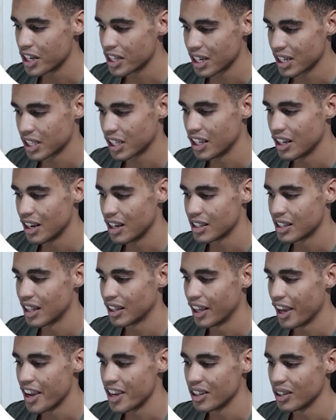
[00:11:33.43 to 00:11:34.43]
is asking us that,
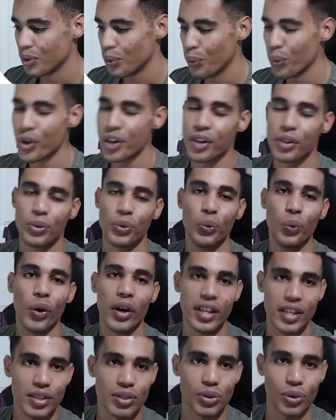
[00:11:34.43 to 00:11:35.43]
hey, where do
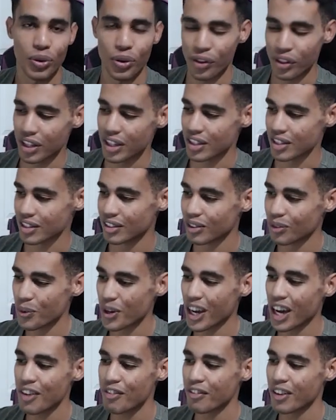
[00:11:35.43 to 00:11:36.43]
I store this?
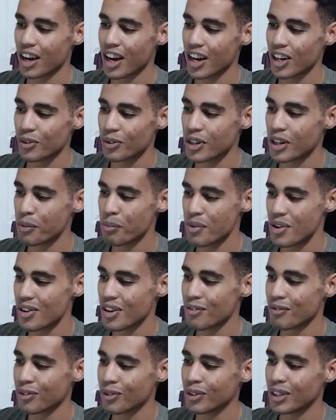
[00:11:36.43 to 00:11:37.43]
We have our
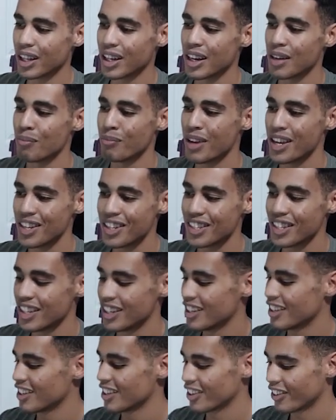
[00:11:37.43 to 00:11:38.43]
beautiful and
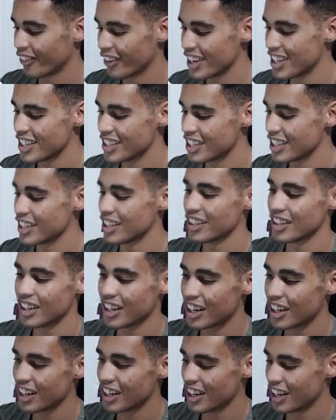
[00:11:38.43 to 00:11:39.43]
amazing, crazy
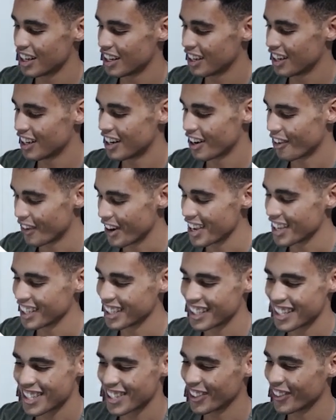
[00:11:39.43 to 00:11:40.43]
array.
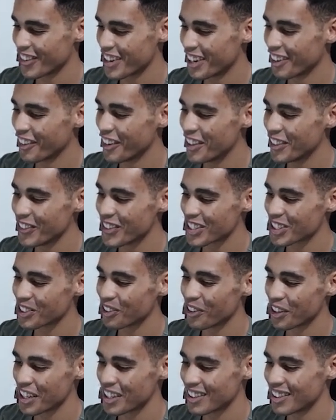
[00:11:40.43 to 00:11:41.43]
So we are going to
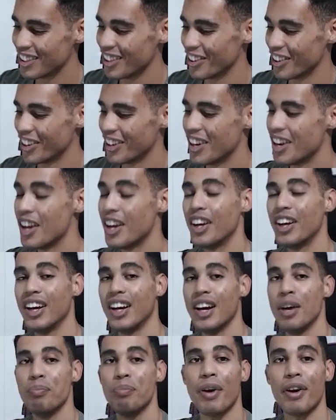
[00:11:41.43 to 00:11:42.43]
store it there.
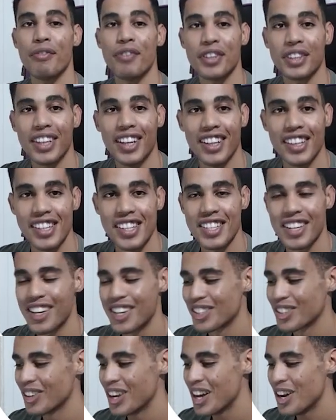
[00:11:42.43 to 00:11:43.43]
Perfect, guys.
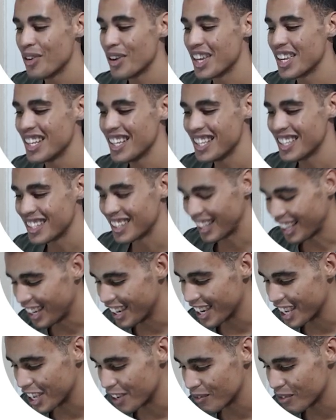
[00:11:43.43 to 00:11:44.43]
So now it is
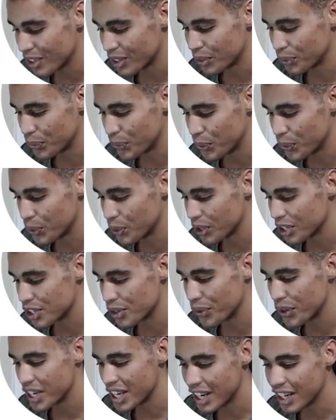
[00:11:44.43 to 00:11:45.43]
time to
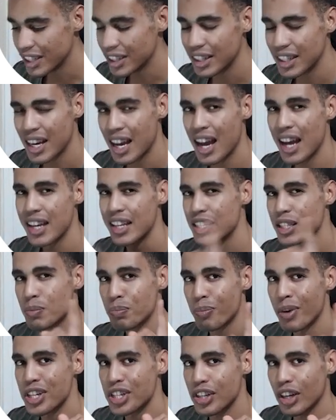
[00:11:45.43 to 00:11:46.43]
create a
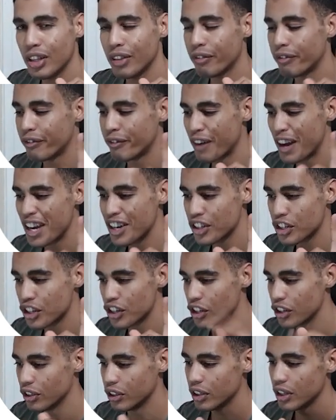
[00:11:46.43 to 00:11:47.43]
special
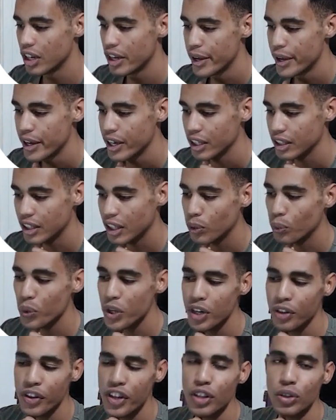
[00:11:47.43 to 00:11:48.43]
function that we
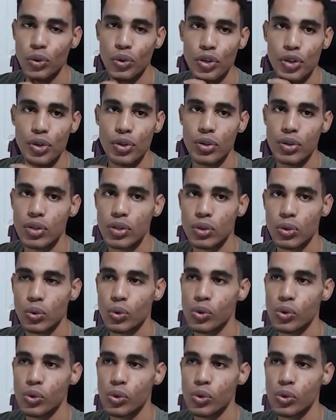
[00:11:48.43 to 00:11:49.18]
are going to use